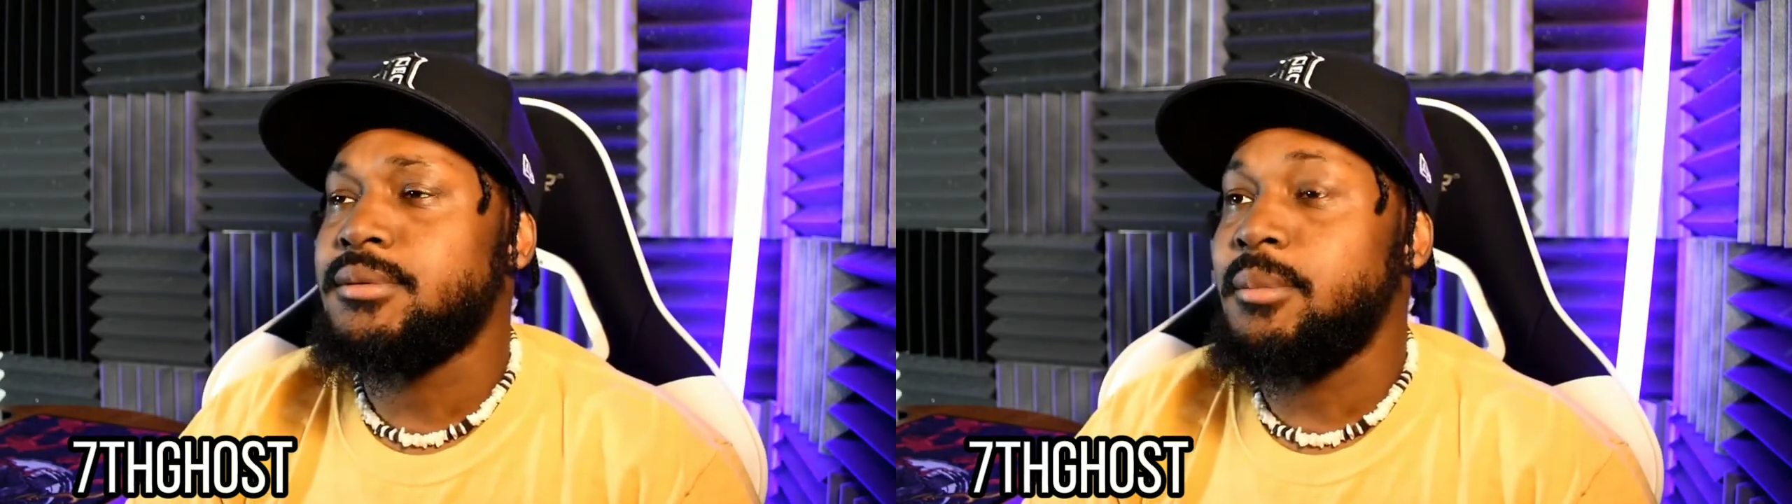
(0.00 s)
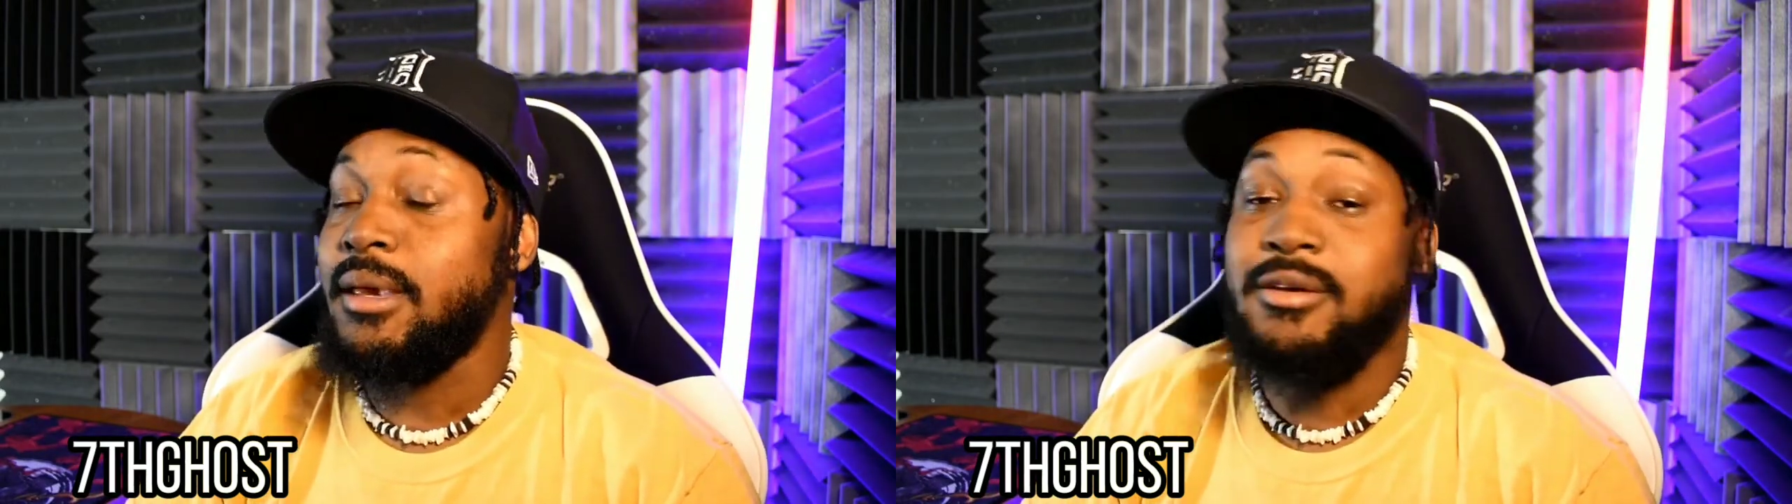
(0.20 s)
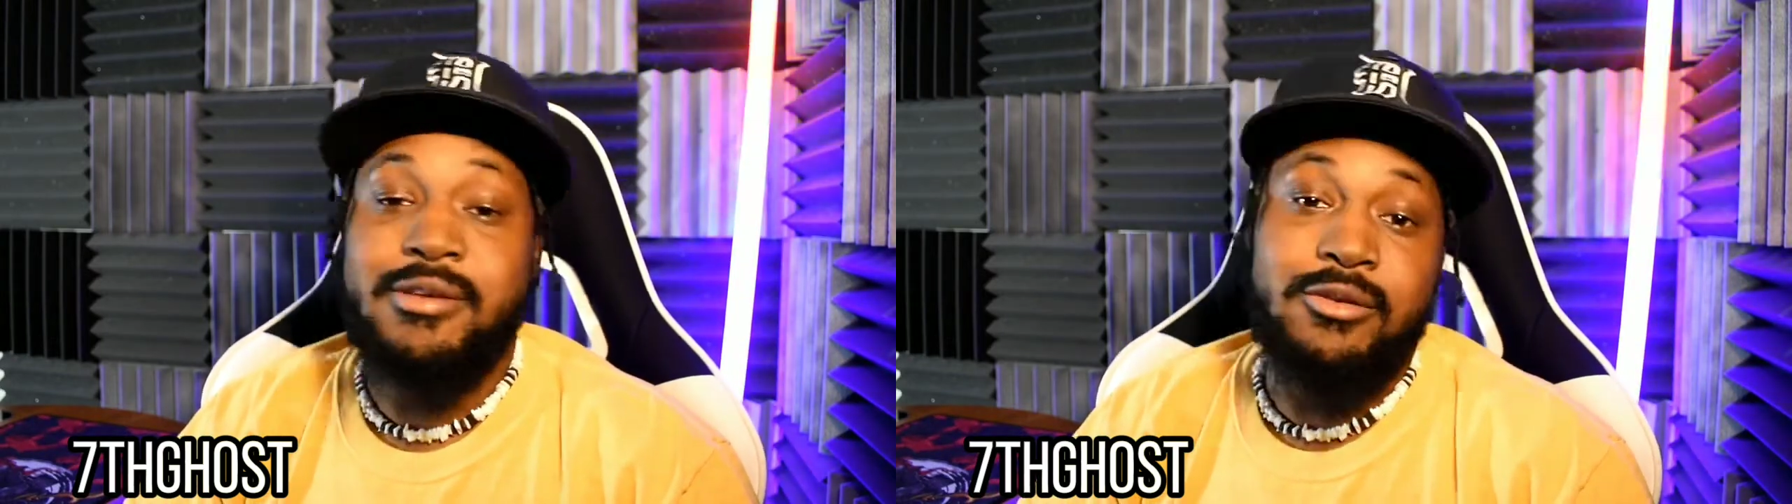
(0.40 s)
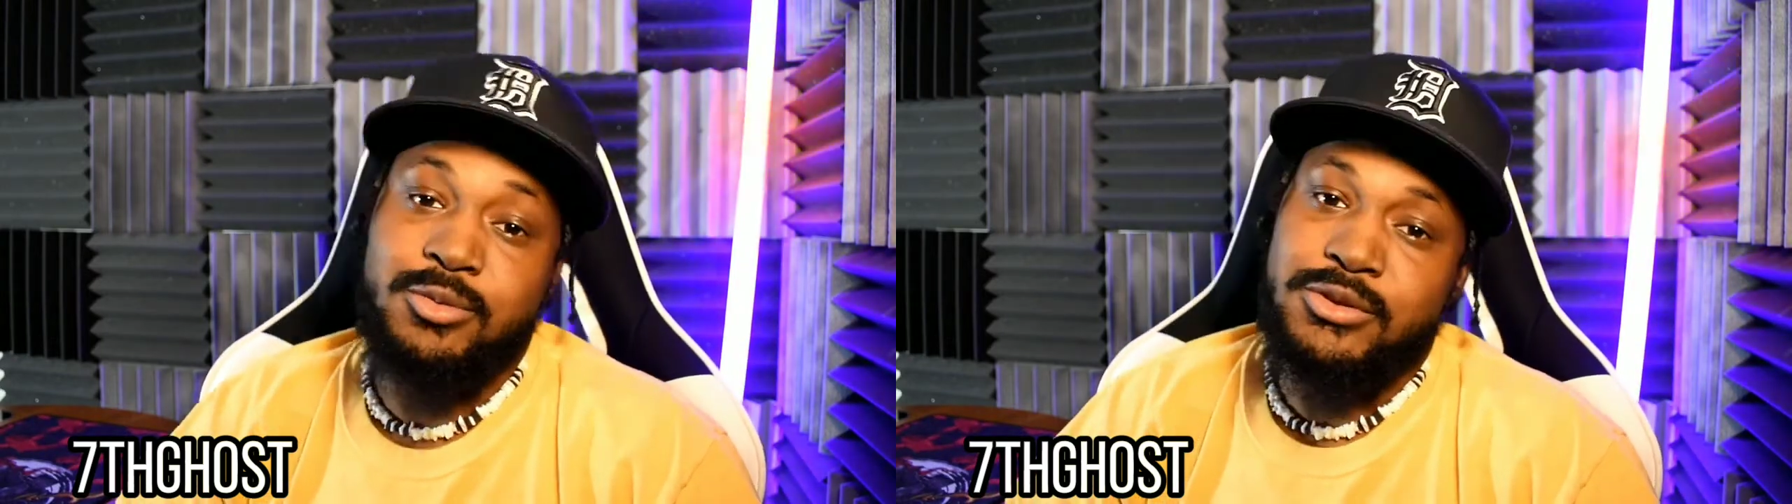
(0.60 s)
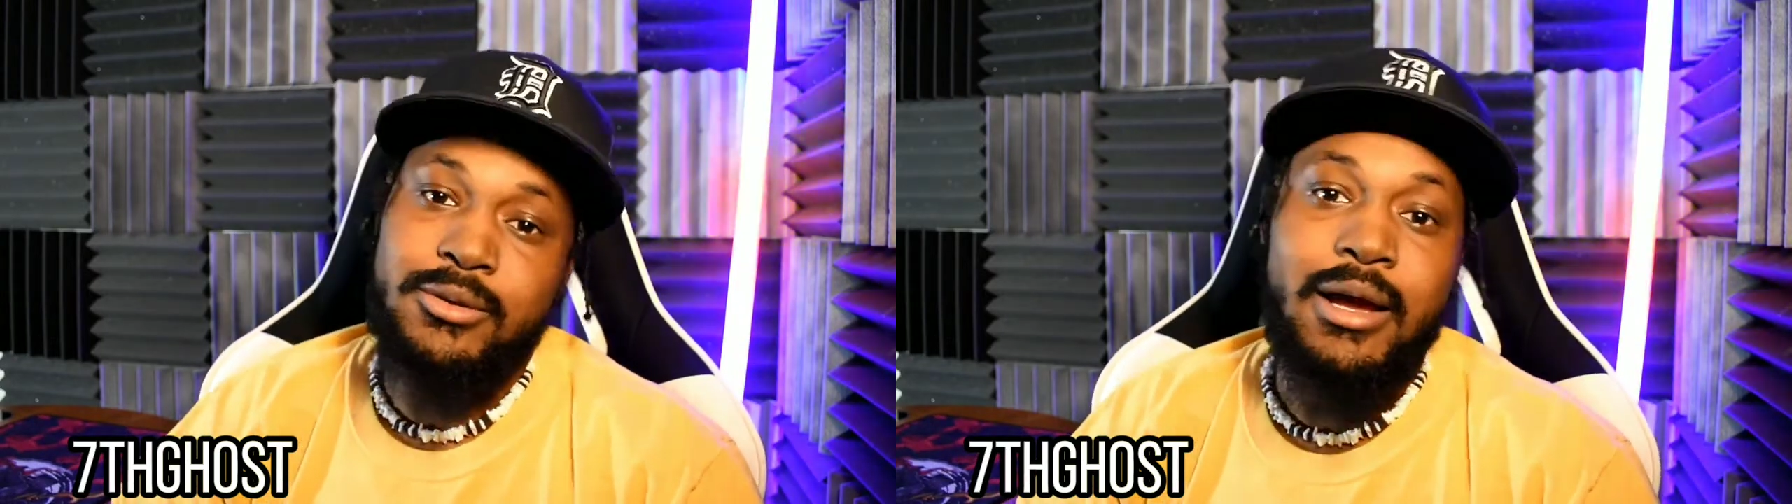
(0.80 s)
Because that's
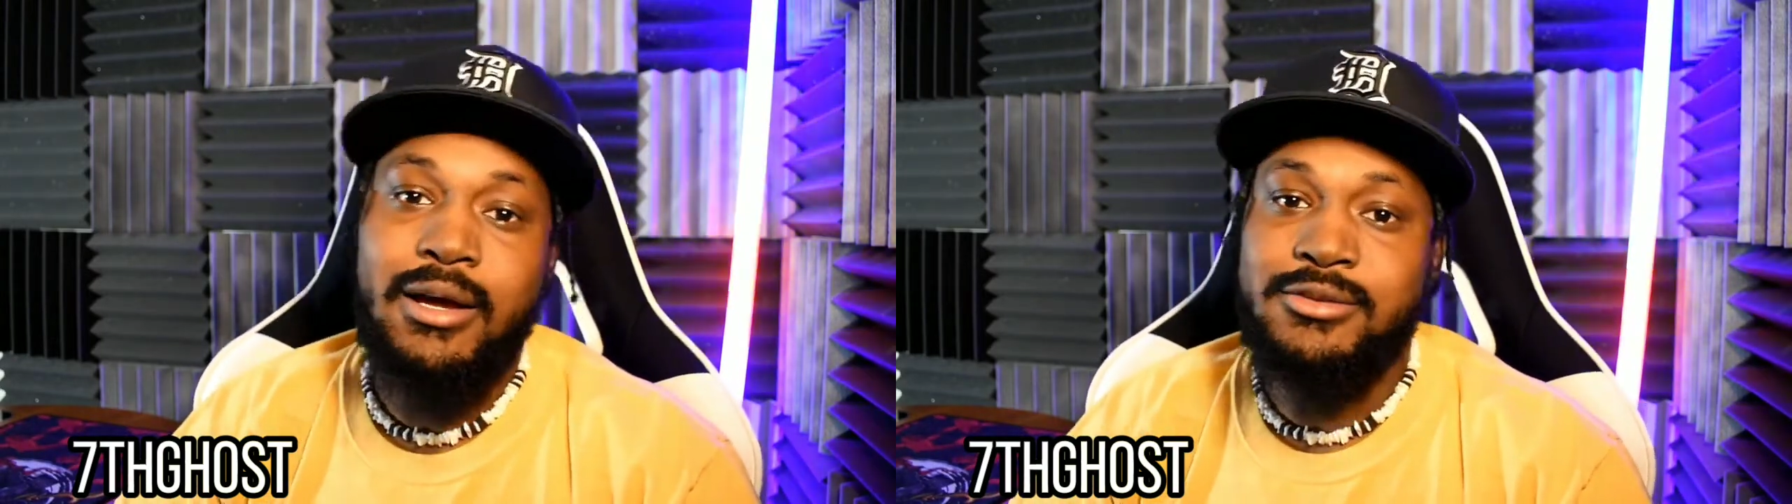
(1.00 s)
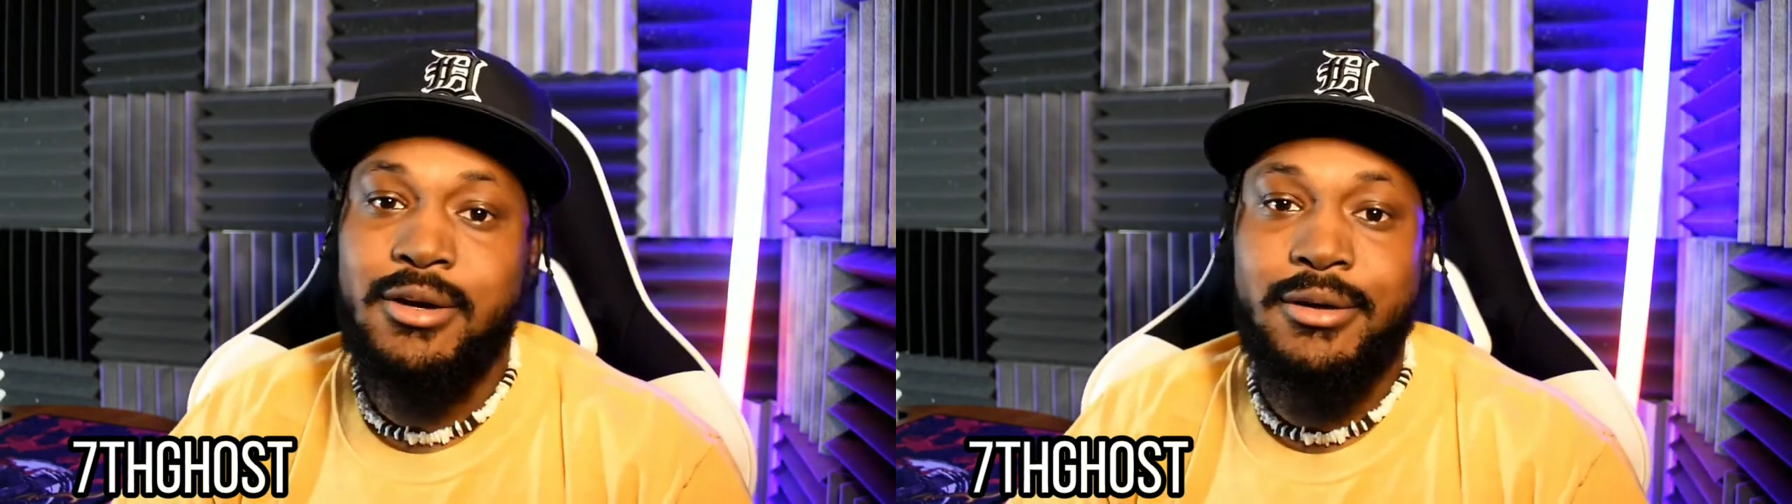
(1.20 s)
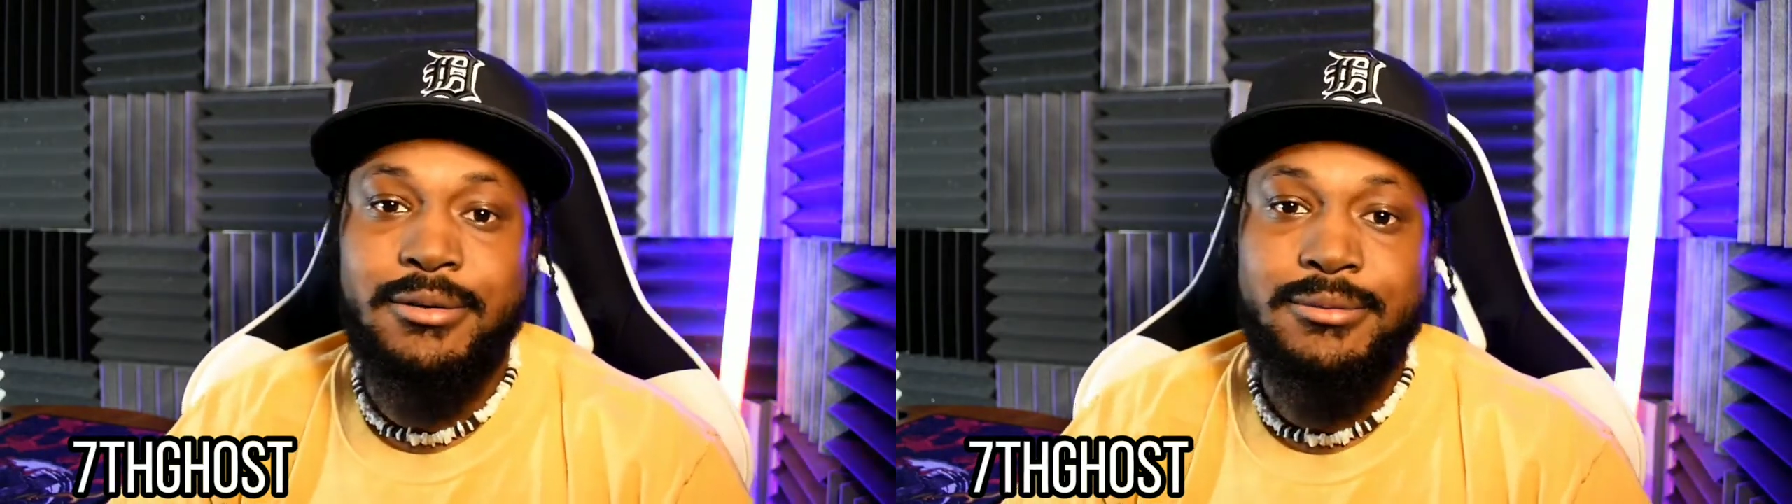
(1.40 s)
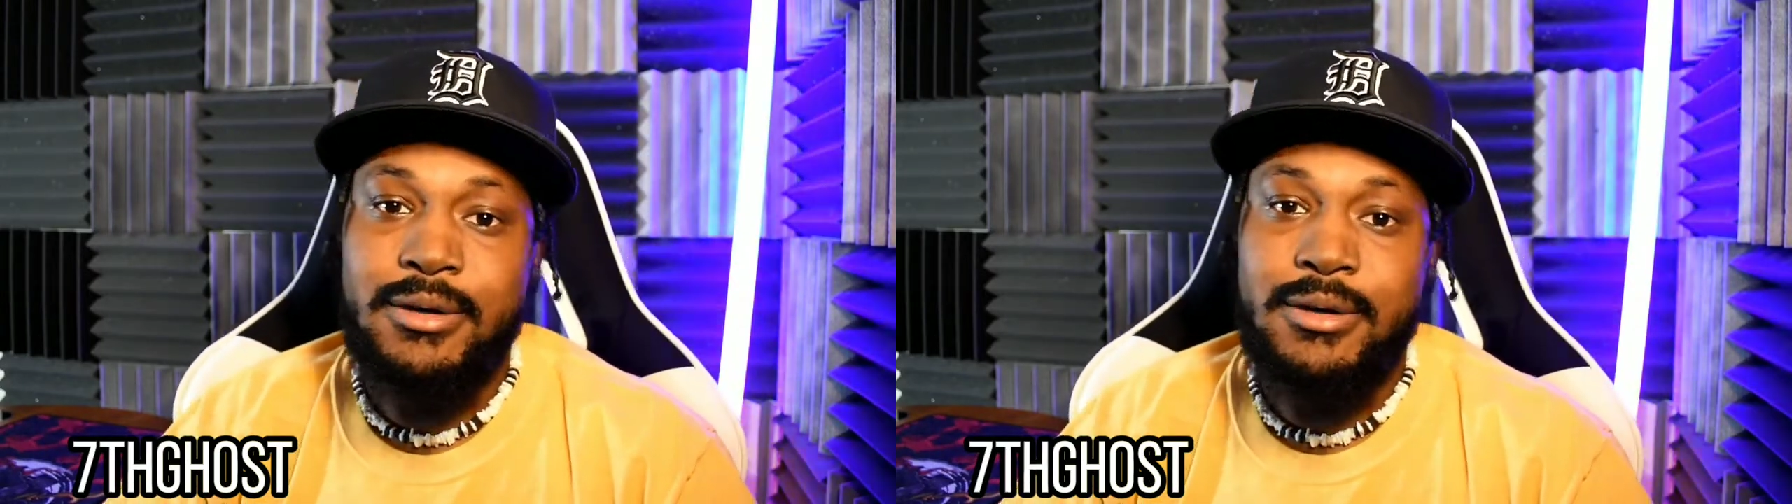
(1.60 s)
what you guys are,